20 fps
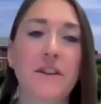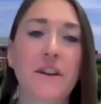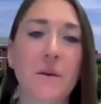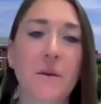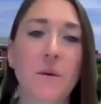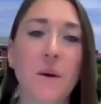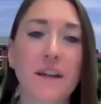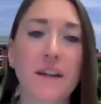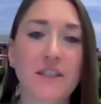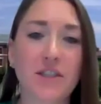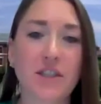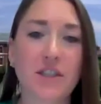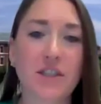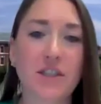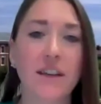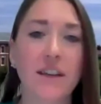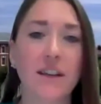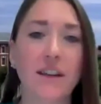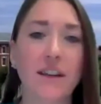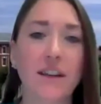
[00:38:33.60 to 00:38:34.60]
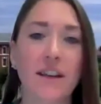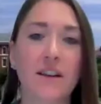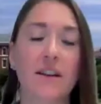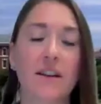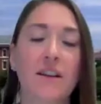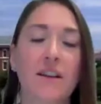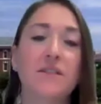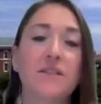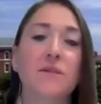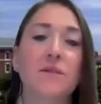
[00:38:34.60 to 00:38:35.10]
another question, and
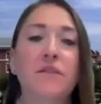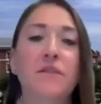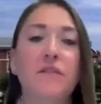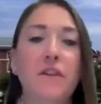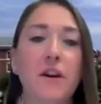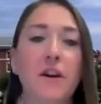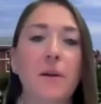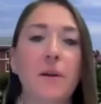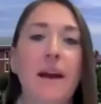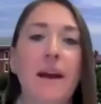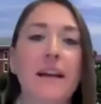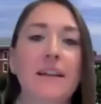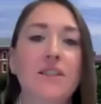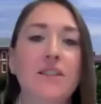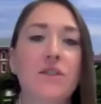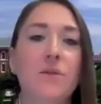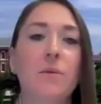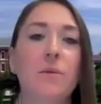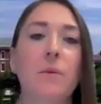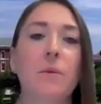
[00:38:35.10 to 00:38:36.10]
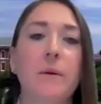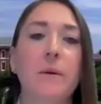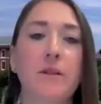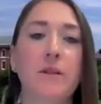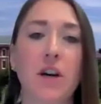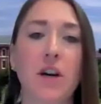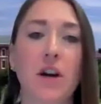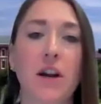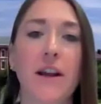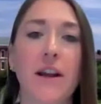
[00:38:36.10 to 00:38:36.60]
it's referring back to when we were
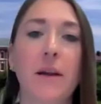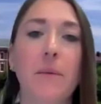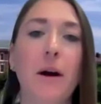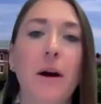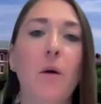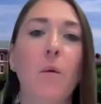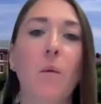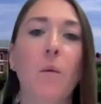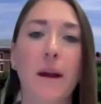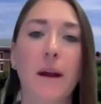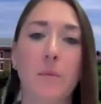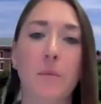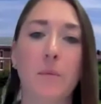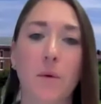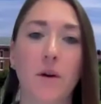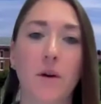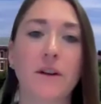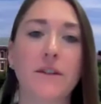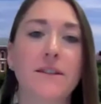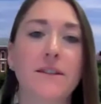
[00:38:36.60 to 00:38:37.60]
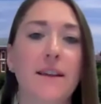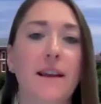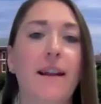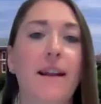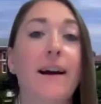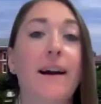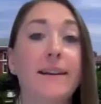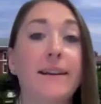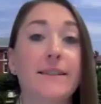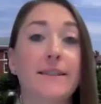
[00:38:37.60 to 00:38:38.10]
talking about whiteboards, and
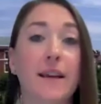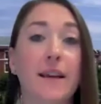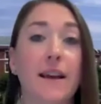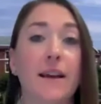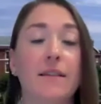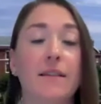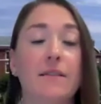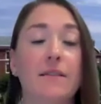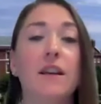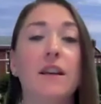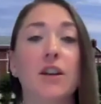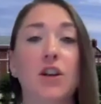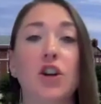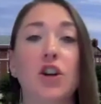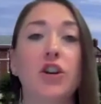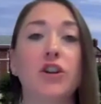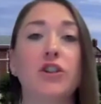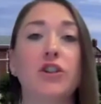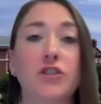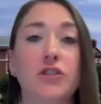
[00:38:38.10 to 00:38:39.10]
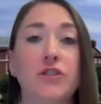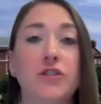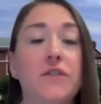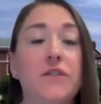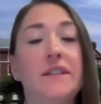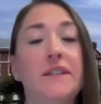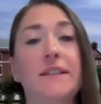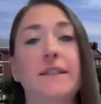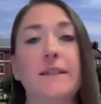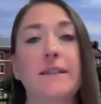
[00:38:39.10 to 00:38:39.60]
I said, encourage your
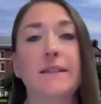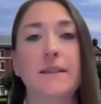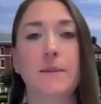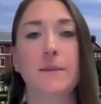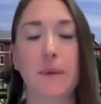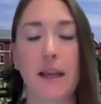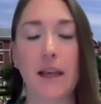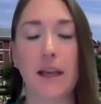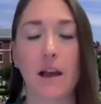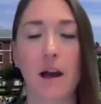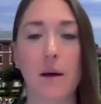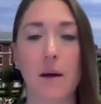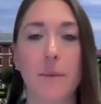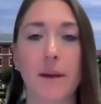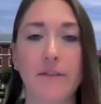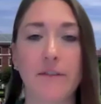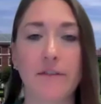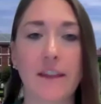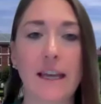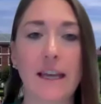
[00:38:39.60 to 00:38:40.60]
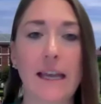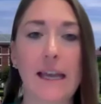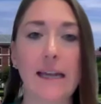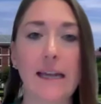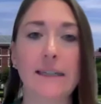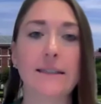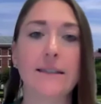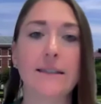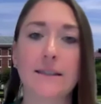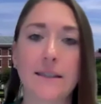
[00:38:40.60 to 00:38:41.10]
students to speak up if they
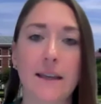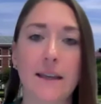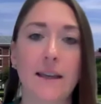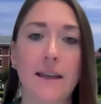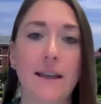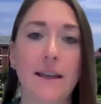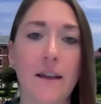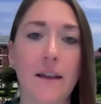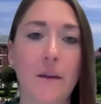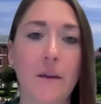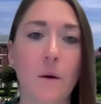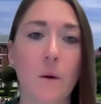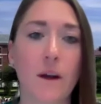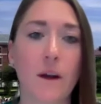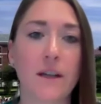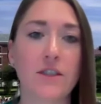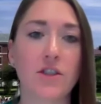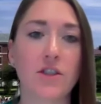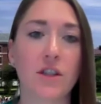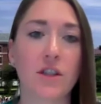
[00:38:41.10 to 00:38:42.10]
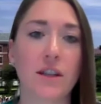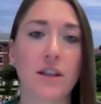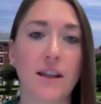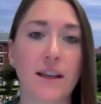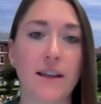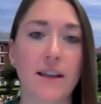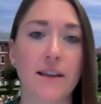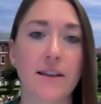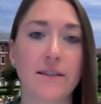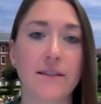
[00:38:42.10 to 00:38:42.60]
can't see. And the question
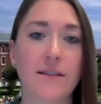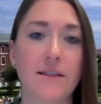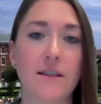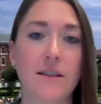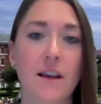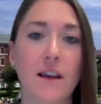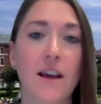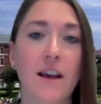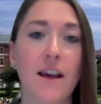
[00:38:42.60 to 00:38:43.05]
is,